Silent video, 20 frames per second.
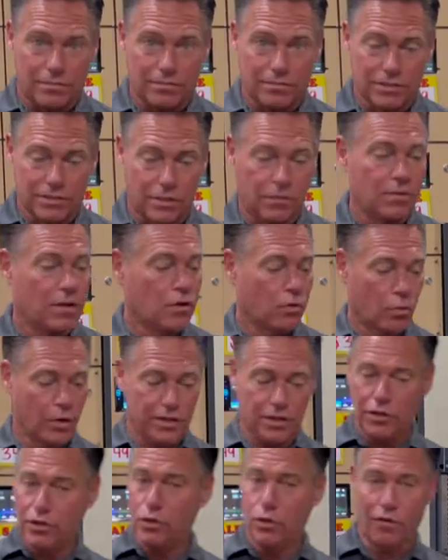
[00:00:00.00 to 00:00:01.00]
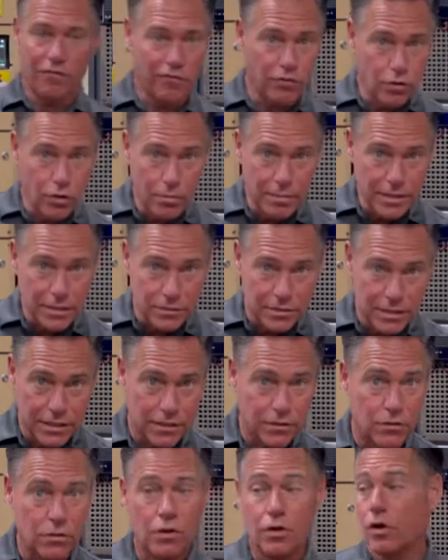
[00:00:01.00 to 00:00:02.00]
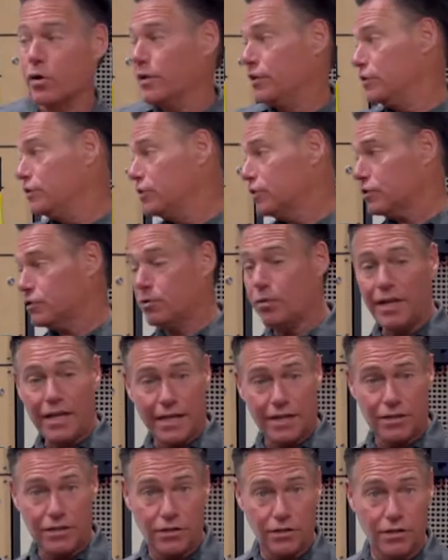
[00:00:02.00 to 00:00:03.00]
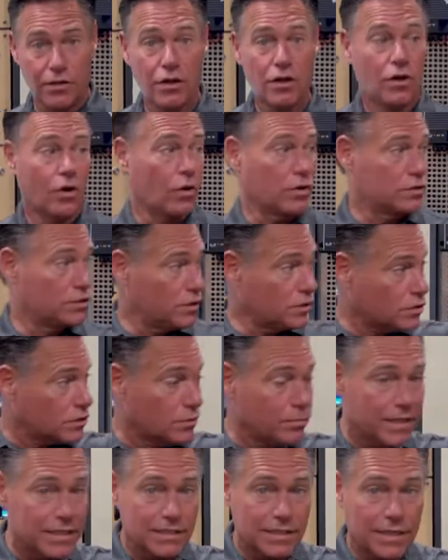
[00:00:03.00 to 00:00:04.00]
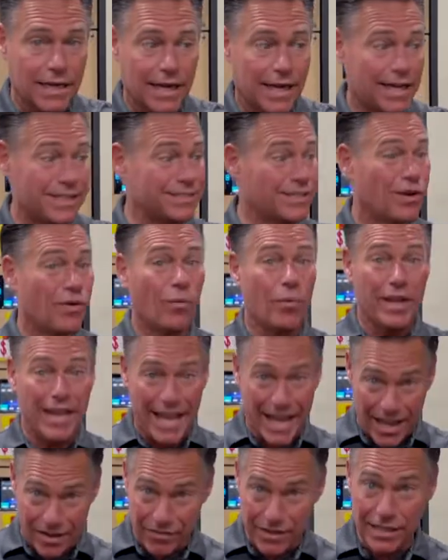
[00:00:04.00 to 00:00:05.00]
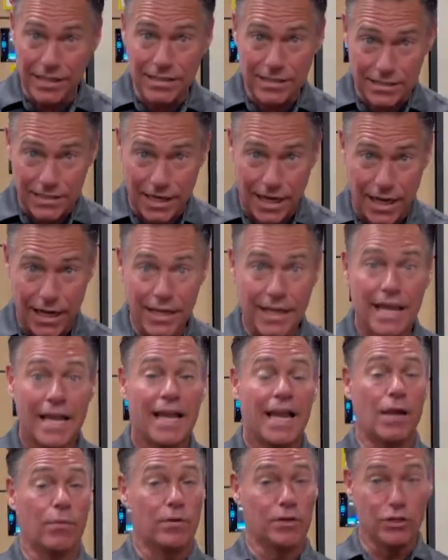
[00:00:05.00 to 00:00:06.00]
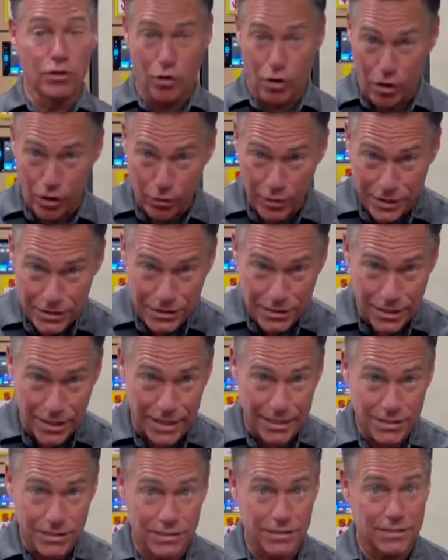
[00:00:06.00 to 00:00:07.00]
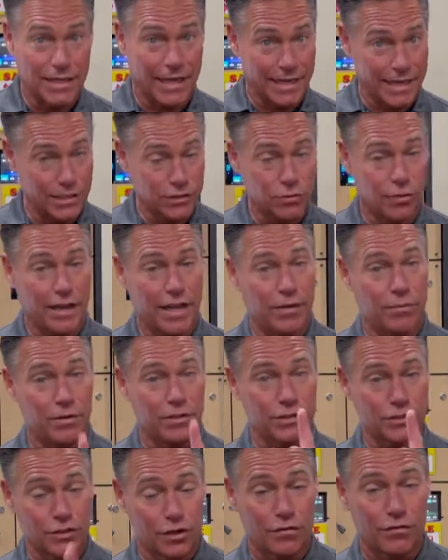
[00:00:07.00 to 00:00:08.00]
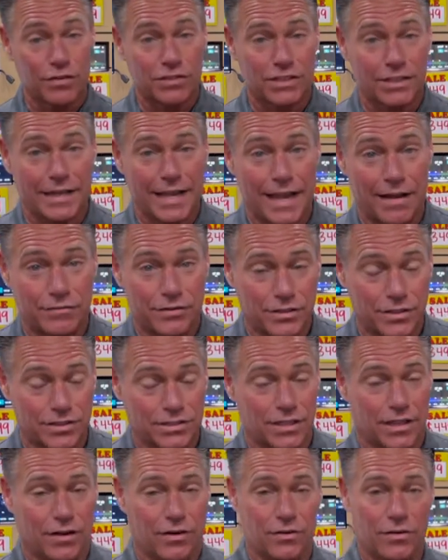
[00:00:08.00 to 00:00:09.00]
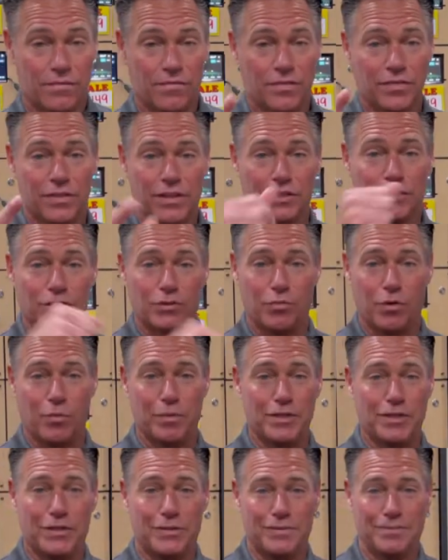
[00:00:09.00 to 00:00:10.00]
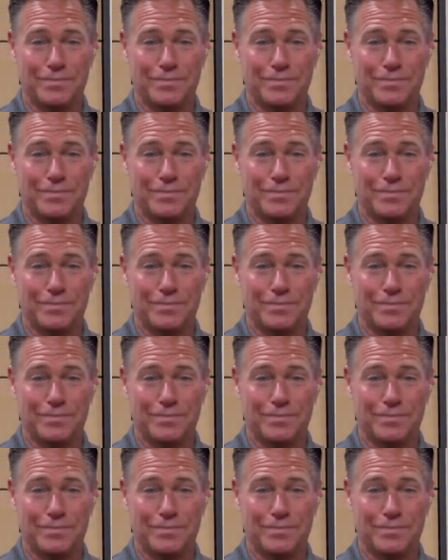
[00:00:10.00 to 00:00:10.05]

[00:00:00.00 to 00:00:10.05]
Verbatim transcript: So whether you do a full mill deal or you just do a head unit or just do mids and highs, we have it in stock and we do our own installation and guess what? And we service it after the sale. This is what we do.